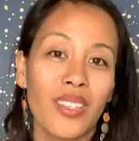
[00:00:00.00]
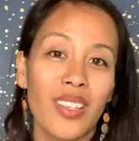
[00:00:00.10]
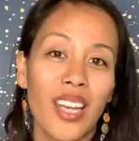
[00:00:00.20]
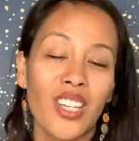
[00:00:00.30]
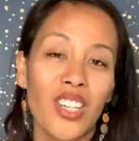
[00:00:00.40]
And
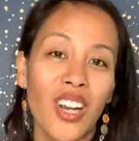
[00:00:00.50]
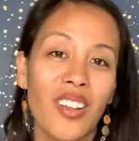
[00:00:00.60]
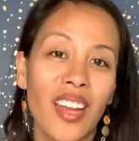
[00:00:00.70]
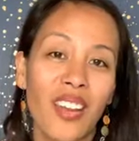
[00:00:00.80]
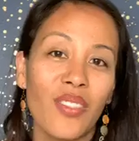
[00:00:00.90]
I share
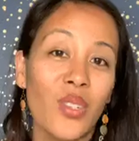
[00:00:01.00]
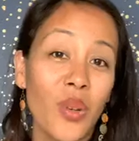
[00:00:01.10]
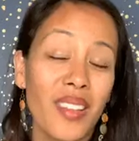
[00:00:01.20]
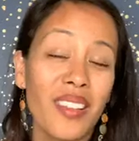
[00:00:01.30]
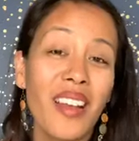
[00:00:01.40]
that if you
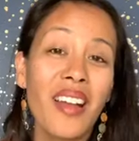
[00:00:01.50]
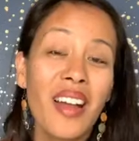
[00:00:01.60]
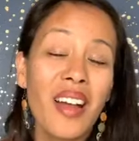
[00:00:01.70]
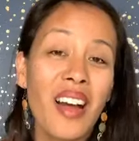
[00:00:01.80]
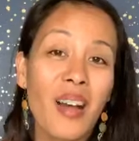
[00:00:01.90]
join
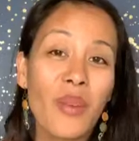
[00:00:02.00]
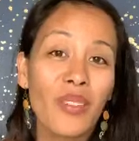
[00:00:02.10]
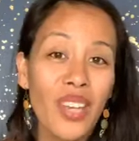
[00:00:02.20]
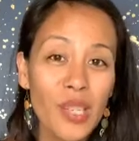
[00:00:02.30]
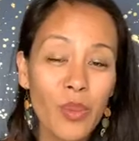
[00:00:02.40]
our
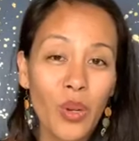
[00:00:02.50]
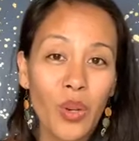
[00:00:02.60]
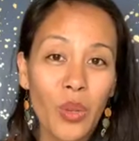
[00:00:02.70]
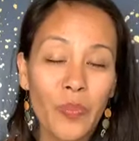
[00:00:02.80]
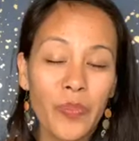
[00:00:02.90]
Facebook
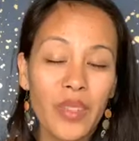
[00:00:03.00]
group,